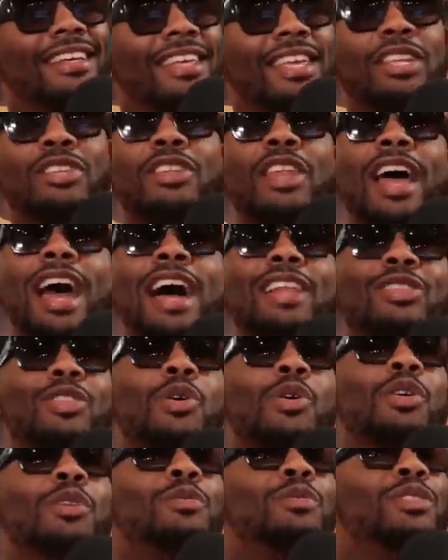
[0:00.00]
It. I
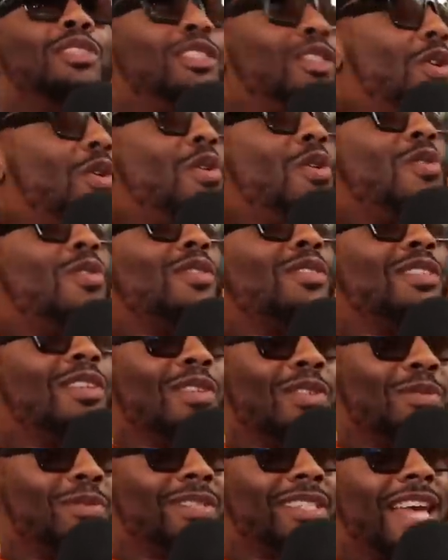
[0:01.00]
thought it was cool. I
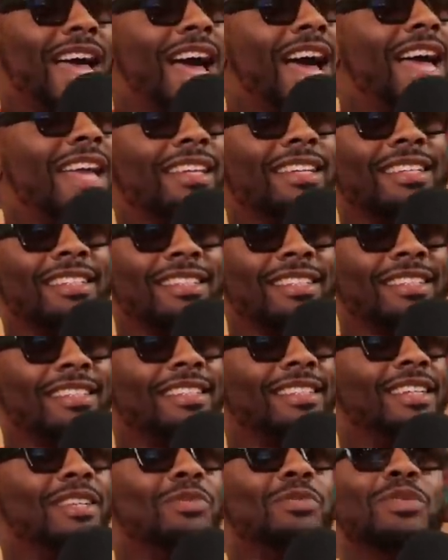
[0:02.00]
thought it was hot.
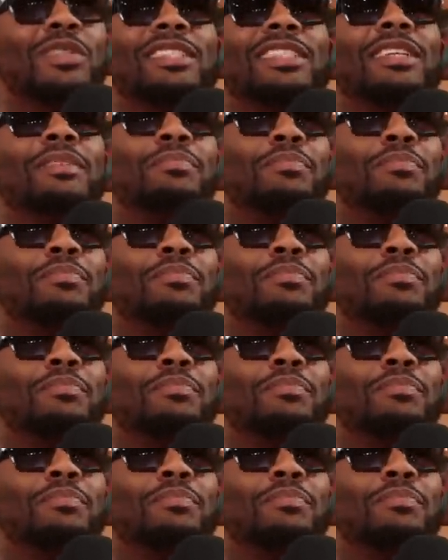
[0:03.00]
It you spoke to